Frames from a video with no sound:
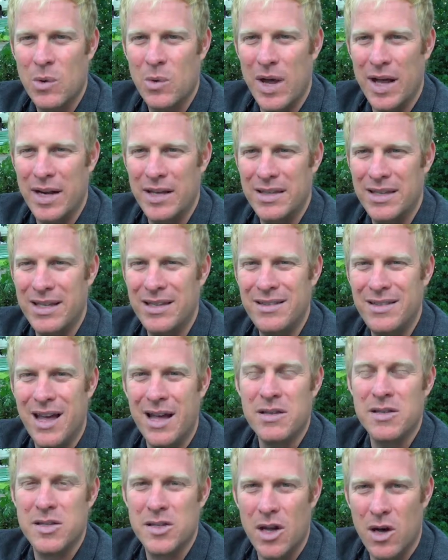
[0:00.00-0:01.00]
we had indeed
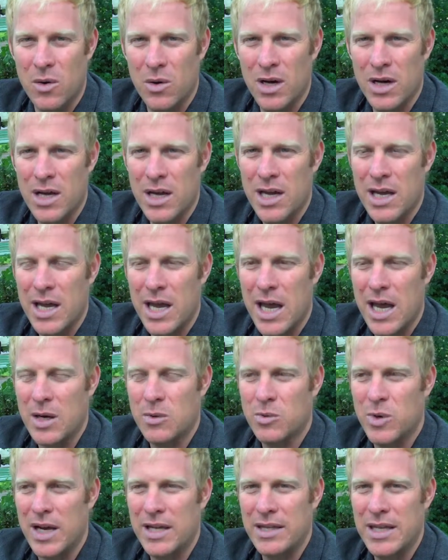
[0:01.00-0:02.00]
done so.
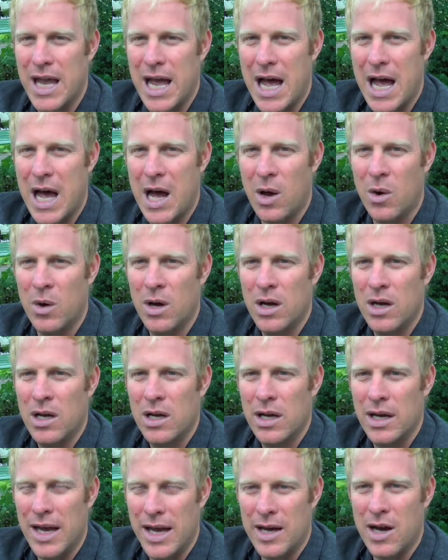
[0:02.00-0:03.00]
And right now,
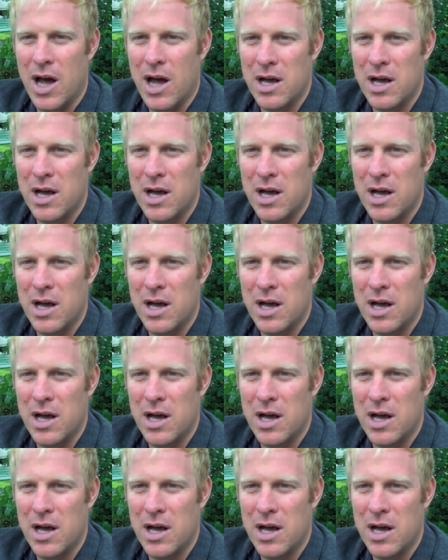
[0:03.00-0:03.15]
in